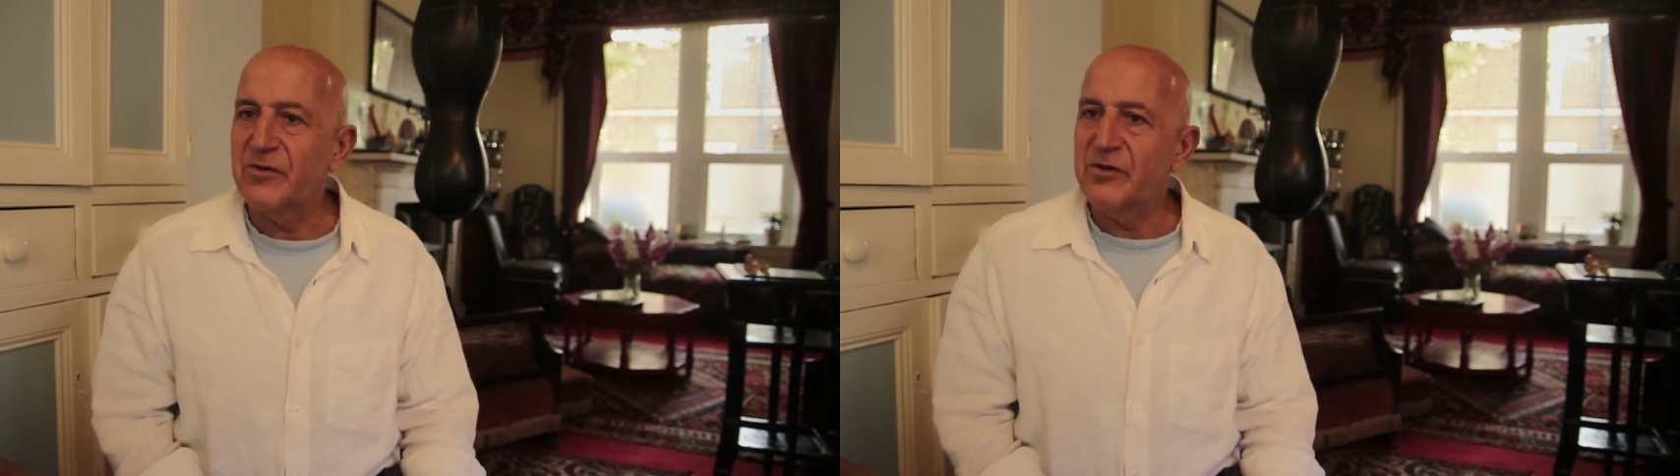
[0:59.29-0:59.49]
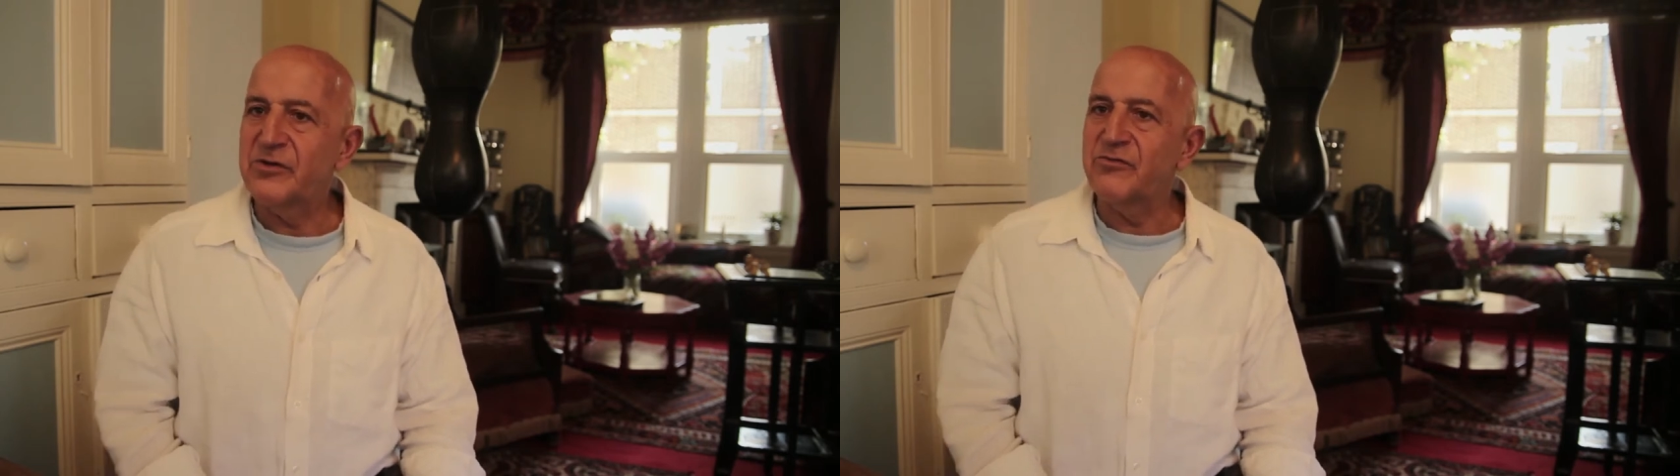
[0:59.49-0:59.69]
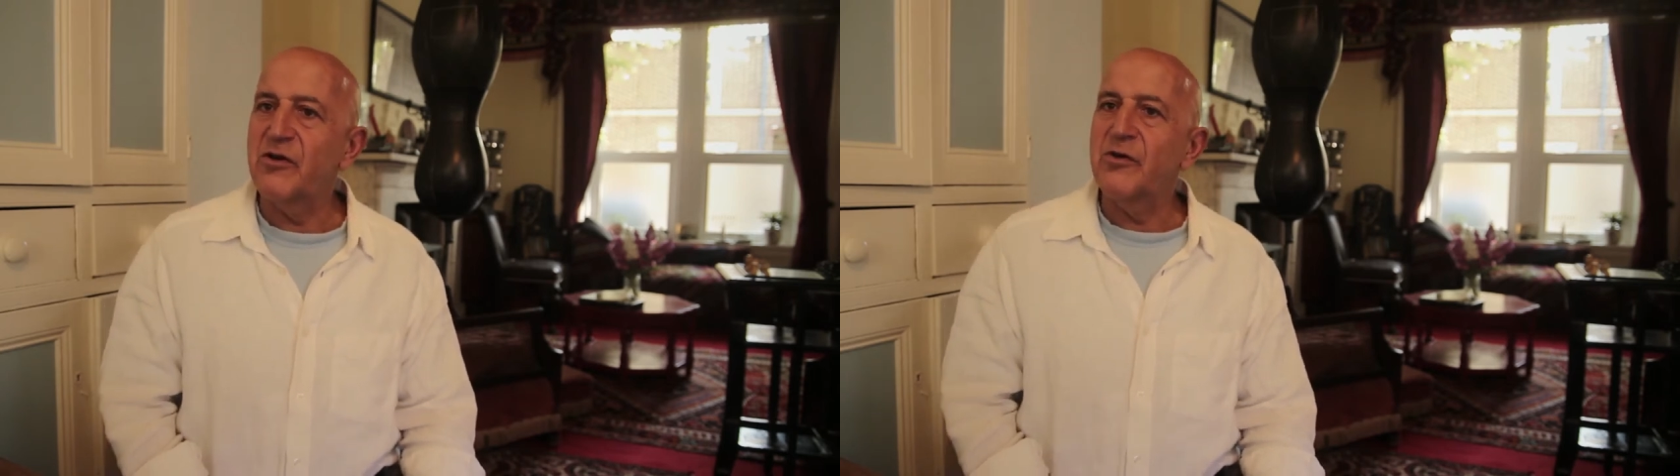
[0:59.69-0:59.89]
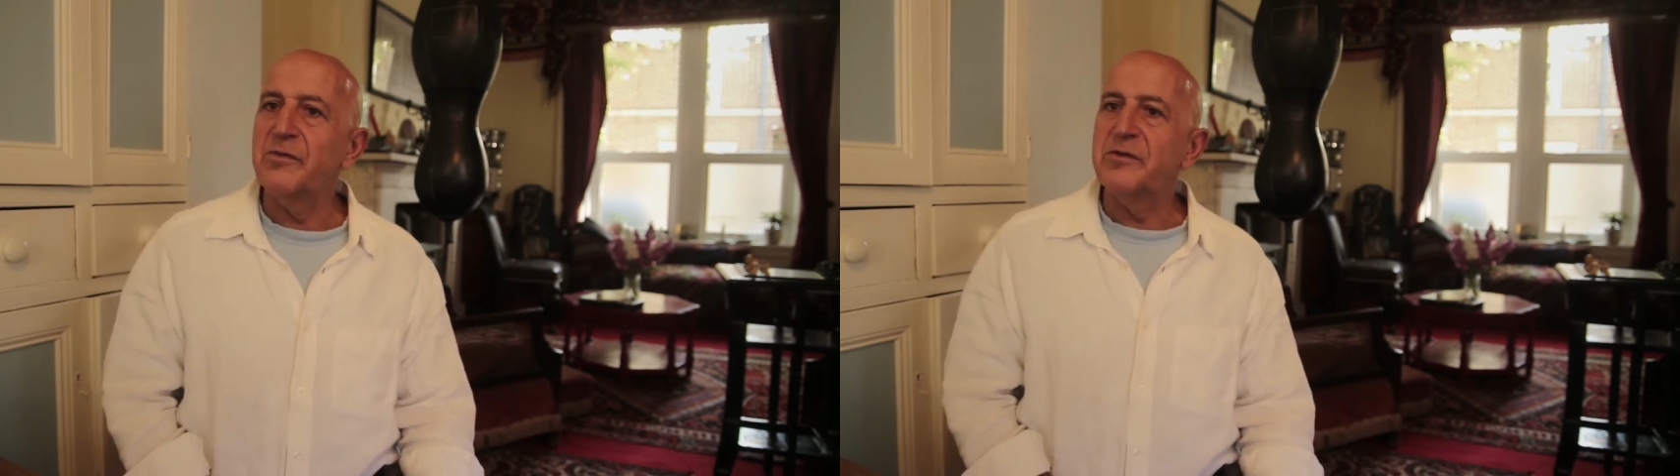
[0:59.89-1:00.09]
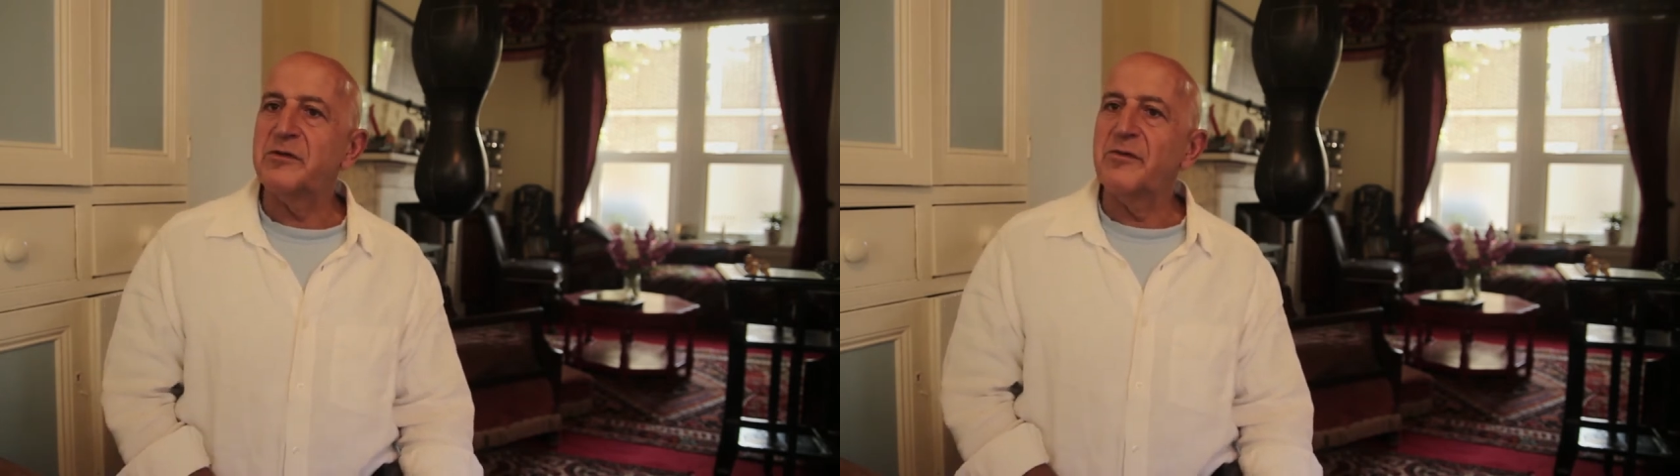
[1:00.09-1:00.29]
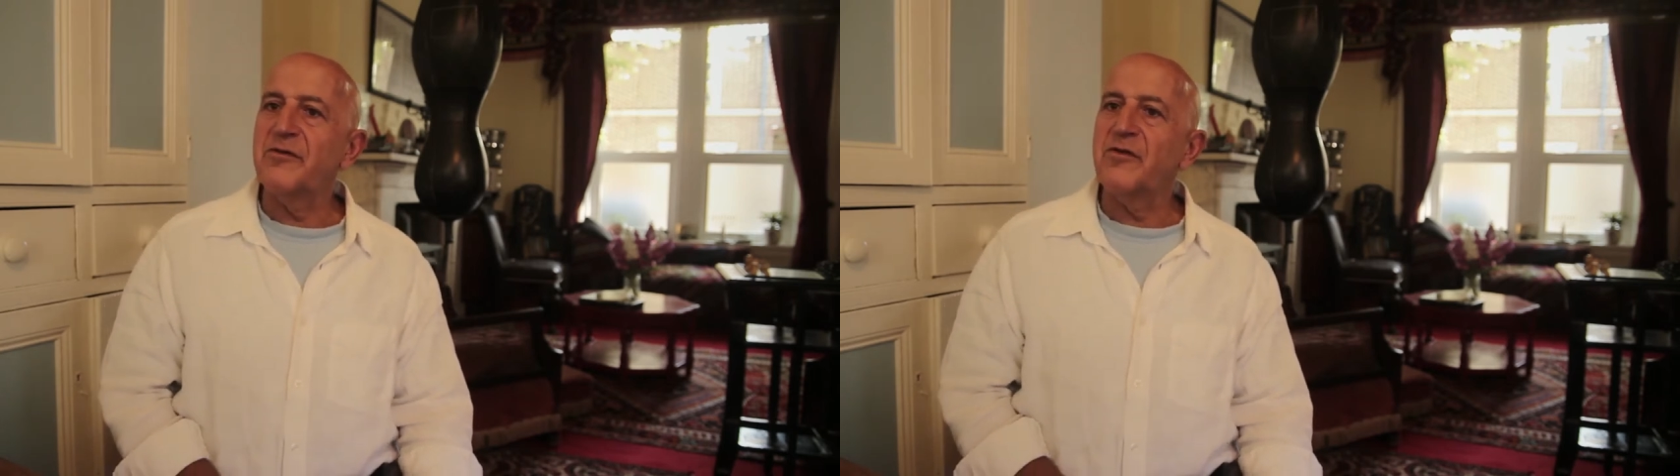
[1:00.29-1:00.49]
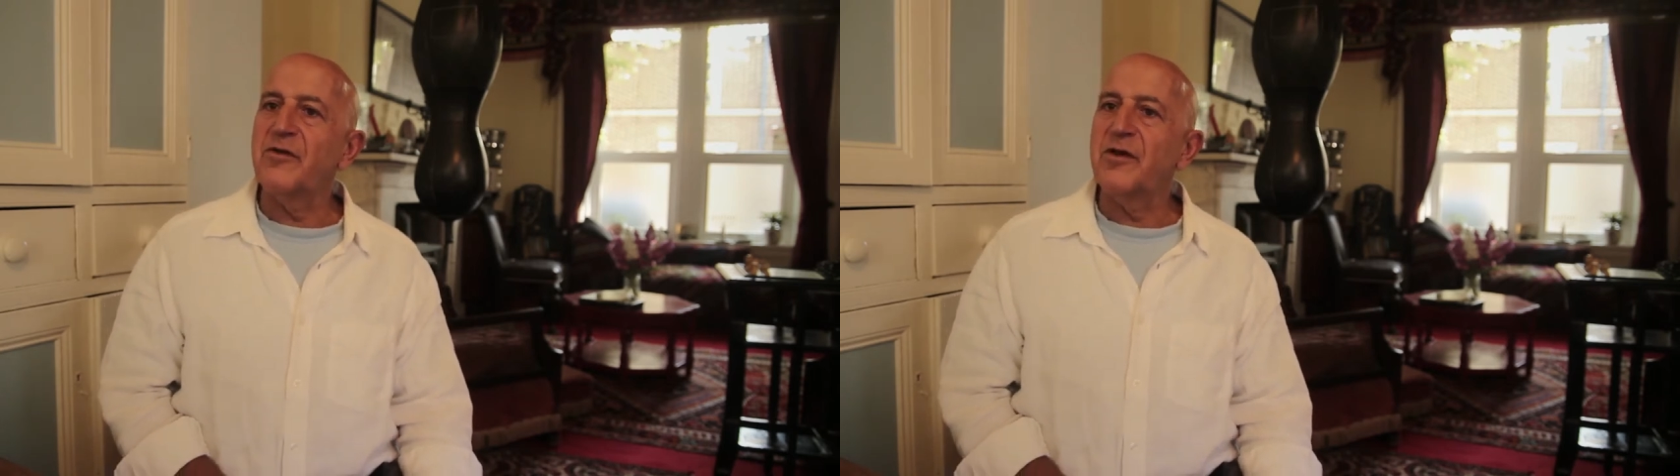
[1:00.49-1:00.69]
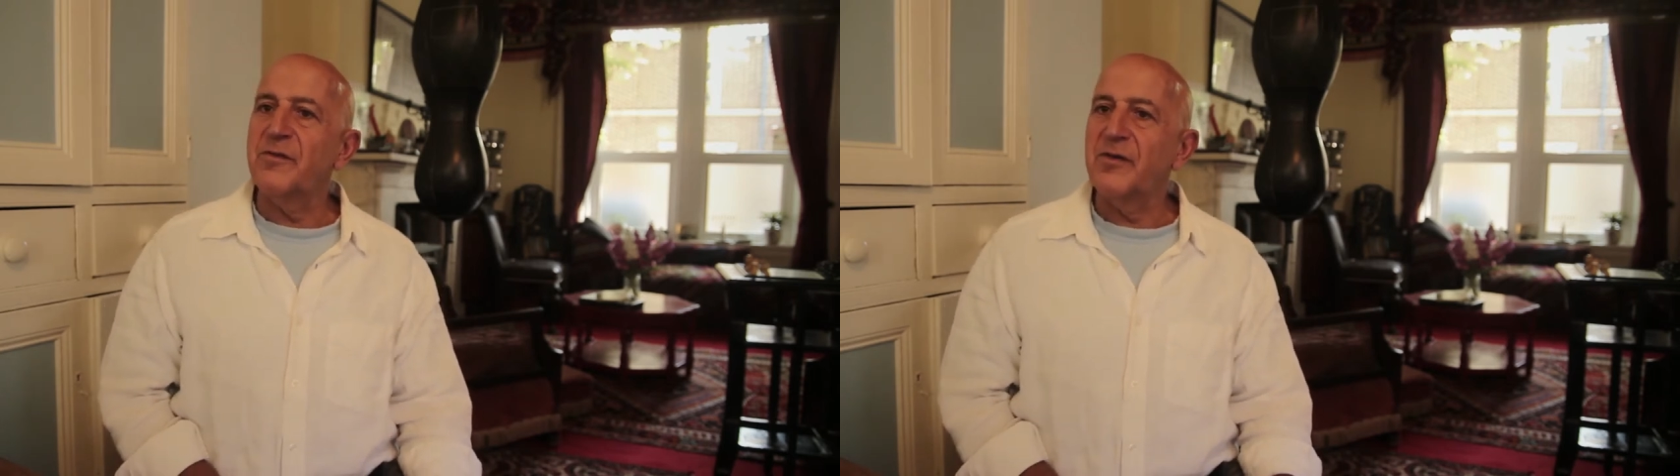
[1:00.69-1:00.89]
his robes
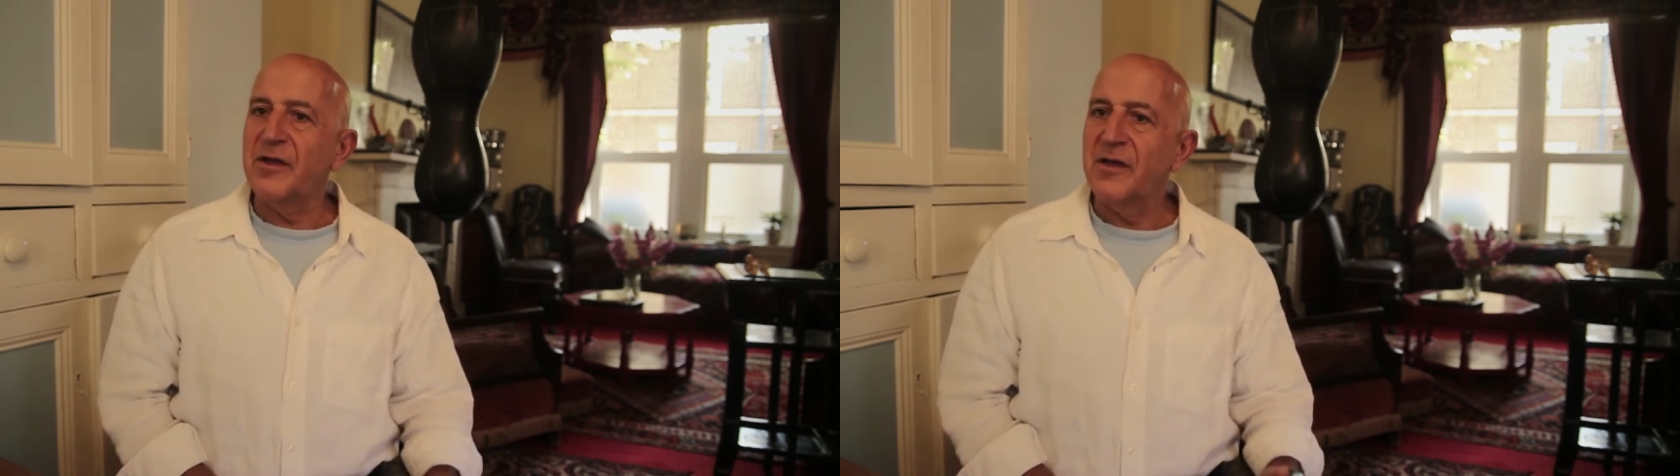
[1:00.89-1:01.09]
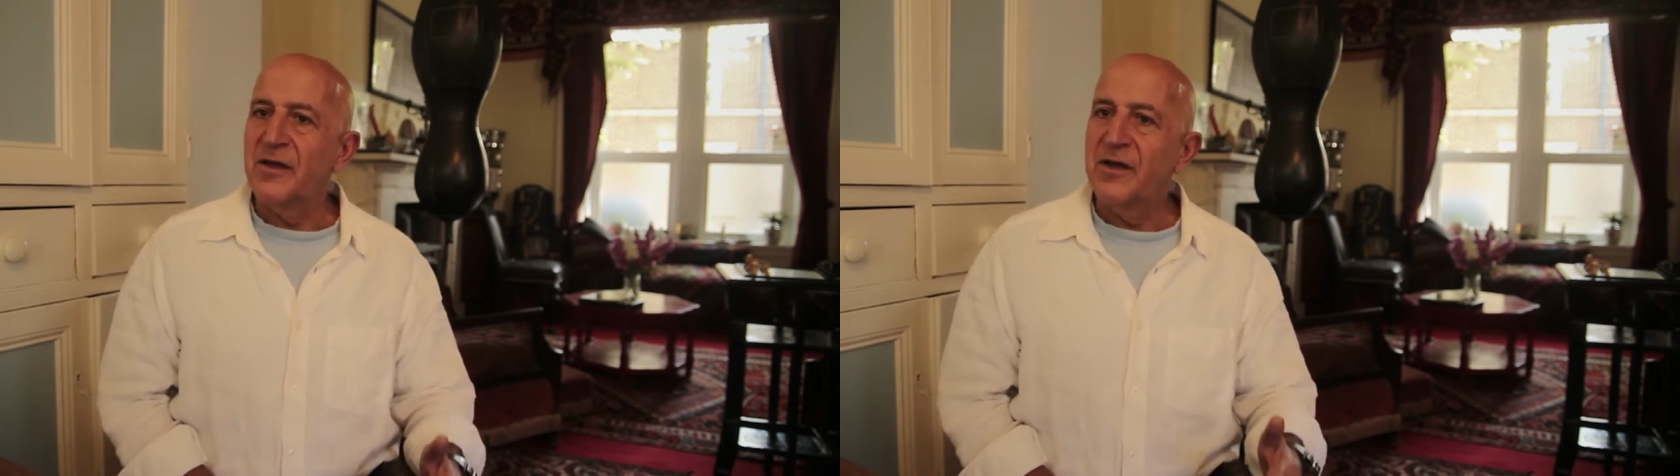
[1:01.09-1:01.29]
before he